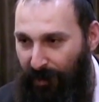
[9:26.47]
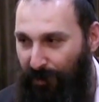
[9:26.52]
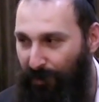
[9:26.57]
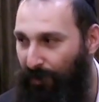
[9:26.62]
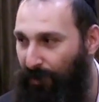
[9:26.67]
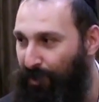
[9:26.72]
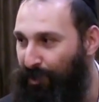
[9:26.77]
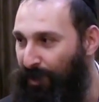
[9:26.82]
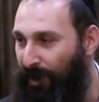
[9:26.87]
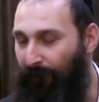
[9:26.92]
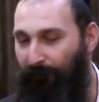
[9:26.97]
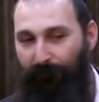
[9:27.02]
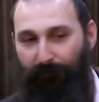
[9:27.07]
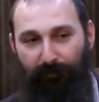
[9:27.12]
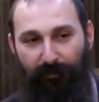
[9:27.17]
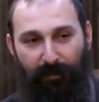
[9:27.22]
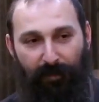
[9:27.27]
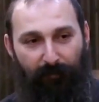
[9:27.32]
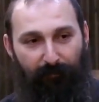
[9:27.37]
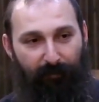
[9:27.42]
So
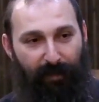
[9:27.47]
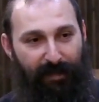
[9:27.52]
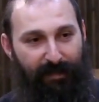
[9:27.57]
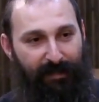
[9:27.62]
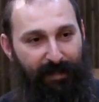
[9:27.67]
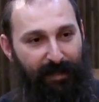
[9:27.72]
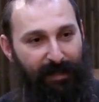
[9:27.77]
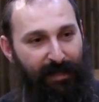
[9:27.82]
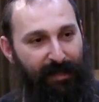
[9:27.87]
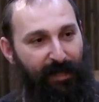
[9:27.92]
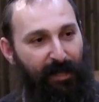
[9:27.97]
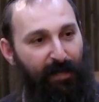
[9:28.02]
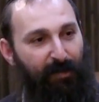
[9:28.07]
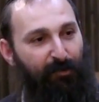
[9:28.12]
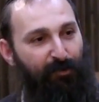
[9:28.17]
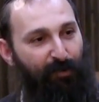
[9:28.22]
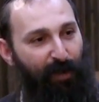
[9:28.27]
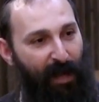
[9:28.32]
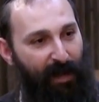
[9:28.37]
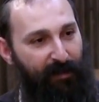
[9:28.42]
Hashem basically
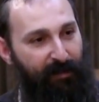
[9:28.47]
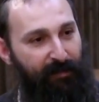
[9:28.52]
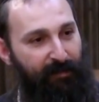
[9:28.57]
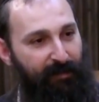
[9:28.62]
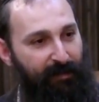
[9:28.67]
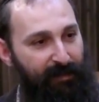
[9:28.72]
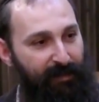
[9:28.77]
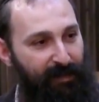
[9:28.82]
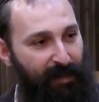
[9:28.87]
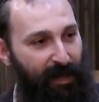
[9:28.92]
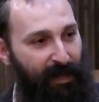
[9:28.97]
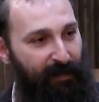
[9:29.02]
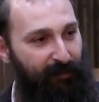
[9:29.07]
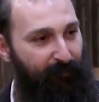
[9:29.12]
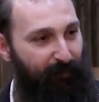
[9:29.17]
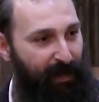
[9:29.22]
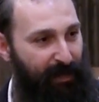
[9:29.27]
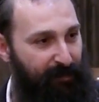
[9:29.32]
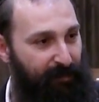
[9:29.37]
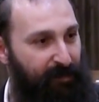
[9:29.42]
contracted his light,
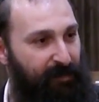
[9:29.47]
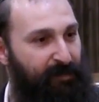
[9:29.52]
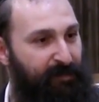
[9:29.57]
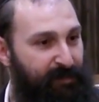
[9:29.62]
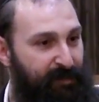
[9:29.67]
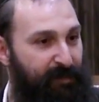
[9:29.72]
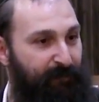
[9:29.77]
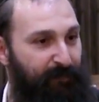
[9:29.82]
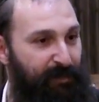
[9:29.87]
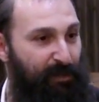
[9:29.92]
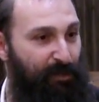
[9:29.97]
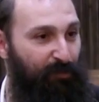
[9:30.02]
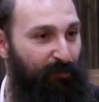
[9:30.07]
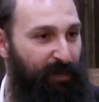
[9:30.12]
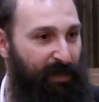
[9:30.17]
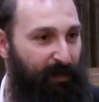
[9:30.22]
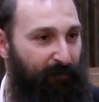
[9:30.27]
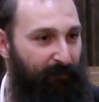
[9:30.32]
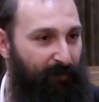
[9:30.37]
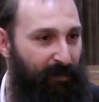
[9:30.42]
made this
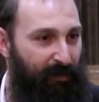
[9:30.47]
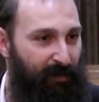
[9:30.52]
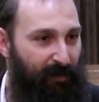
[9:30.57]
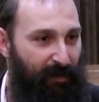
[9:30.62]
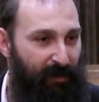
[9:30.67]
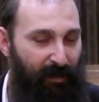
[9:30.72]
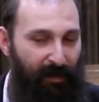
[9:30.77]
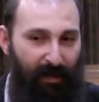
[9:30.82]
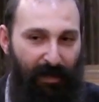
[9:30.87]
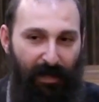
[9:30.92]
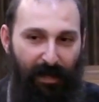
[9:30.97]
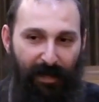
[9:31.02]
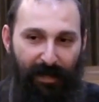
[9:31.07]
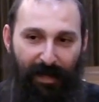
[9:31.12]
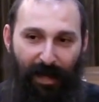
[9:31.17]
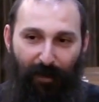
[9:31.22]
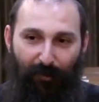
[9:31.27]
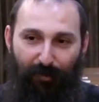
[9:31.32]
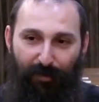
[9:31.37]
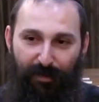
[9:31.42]
tzimtzumim.
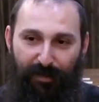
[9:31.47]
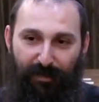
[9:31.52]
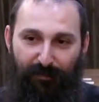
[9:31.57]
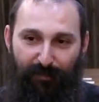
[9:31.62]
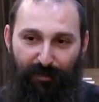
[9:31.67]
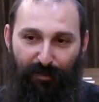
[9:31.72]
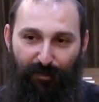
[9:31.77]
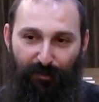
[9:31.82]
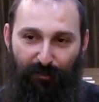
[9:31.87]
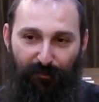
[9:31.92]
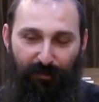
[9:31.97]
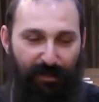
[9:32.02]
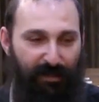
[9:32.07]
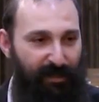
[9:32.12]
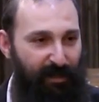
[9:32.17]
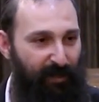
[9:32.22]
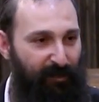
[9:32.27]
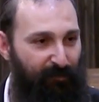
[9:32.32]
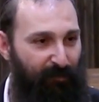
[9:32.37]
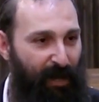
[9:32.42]
Now the tzimtzum, this
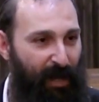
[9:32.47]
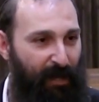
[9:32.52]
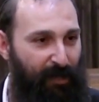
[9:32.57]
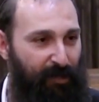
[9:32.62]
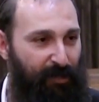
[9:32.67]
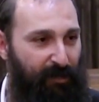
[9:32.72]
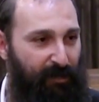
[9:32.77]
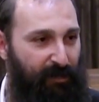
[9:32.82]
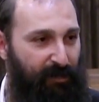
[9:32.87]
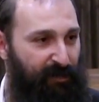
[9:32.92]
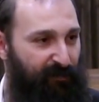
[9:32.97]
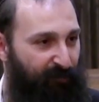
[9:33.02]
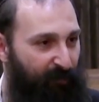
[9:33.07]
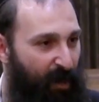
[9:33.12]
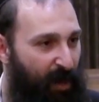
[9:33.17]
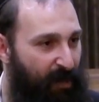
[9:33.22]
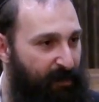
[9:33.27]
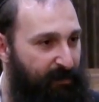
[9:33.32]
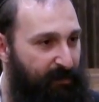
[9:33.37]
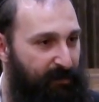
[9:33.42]
contraction, is for
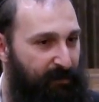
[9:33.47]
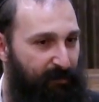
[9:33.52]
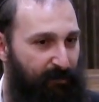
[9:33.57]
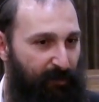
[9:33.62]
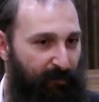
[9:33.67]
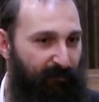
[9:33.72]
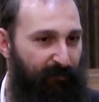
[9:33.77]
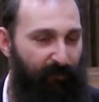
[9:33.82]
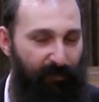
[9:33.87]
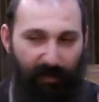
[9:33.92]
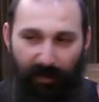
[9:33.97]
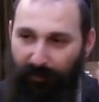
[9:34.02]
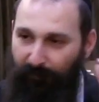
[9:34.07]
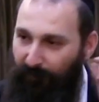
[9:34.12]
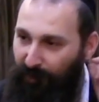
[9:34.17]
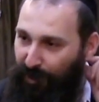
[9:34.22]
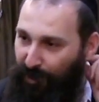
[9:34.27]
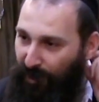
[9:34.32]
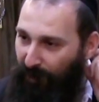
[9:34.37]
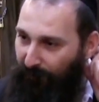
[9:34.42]
us, not for
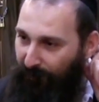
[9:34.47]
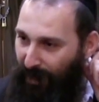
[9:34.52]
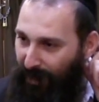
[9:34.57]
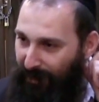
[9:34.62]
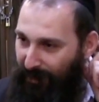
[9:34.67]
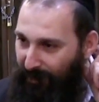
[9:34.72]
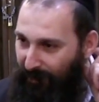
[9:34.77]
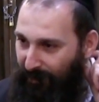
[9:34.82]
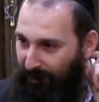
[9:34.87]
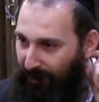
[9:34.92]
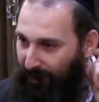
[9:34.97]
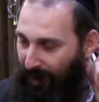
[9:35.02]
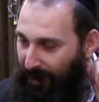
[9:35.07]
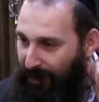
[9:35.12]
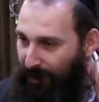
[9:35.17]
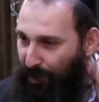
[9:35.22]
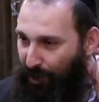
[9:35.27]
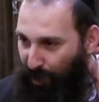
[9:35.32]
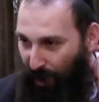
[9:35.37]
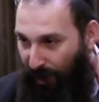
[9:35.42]
him. Hashem doesn't,
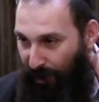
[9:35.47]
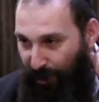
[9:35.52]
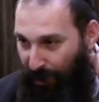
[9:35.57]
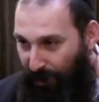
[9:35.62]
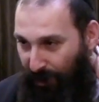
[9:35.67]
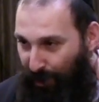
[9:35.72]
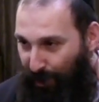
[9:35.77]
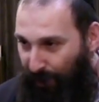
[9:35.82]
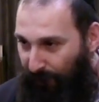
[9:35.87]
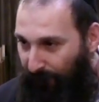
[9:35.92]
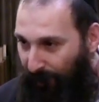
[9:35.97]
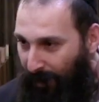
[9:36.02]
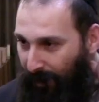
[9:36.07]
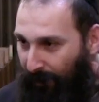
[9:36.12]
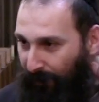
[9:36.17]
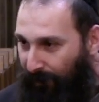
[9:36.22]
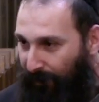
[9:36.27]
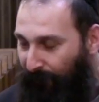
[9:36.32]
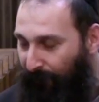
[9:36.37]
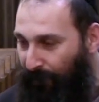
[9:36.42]
doesn't change any,
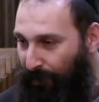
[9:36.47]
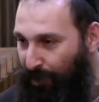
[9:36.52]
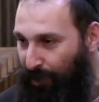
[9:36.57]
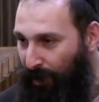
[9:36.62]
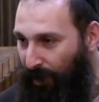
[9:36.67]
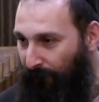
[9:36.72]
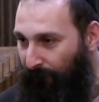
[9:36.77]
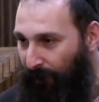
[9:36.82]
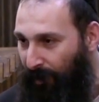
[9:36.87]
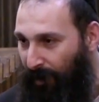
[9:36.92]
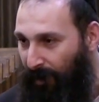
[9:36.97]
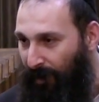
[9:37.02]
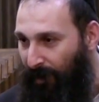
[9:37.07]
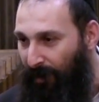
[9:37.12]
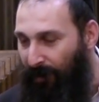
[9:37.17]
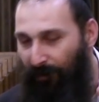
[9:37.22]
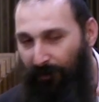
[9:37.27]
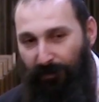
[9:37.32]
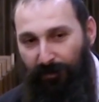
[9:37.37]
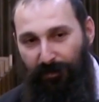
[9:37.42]
anything for Hashem.
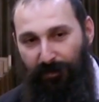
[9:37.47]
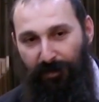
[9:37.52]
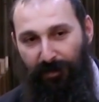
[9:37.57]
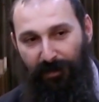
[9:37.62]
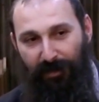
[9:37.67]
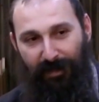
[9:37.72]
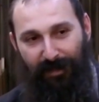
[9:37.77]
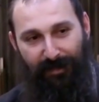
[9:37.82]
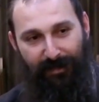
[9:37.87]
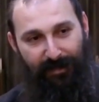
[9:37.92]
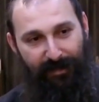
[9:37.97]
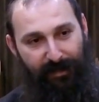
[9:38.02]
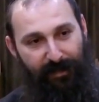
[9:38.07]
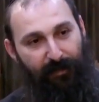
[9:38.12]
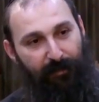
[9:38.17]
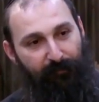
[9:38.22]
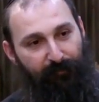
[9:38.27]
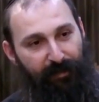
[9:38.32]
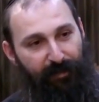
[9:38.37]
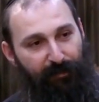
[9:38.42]
The
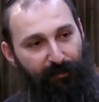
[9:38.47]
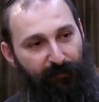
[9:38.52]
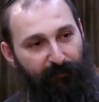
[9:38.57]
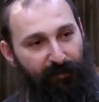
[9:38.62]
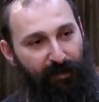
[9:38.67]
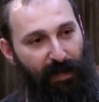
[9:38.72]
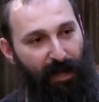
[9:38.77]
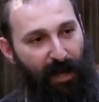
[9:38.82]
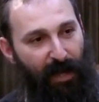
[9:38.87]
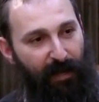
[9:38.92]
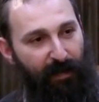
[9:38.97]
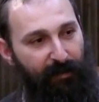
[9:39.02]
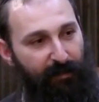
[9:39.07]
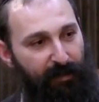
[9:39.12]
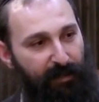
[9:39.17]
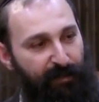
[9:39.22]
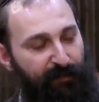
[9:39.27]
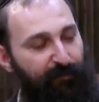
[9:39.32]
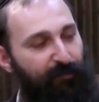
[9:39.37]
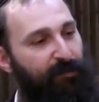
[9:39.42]
concealment of the light
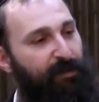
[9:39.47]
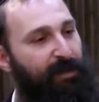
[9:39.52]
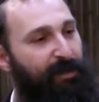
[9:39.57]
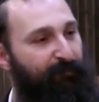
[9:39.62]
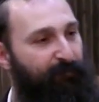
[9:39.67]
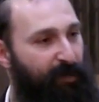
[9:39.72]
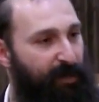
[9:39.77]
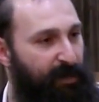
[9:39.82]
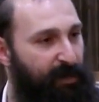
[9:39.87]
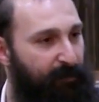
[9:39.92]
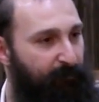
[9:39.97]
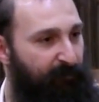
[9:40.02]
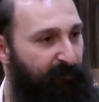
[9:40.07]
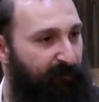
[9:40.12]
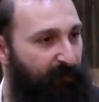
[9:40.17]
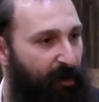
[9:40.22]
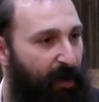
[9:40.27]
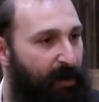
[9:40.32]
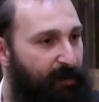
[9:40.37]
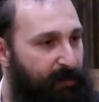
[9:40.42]
is for the Nivraim,
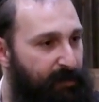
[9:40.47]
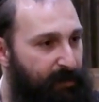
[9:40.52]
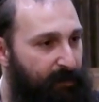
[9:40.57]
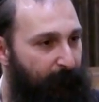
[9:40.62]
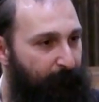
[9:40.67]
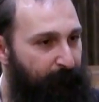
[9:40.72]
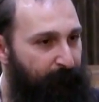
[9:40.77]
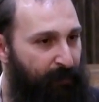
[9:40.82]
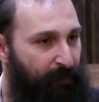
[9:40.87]
for us.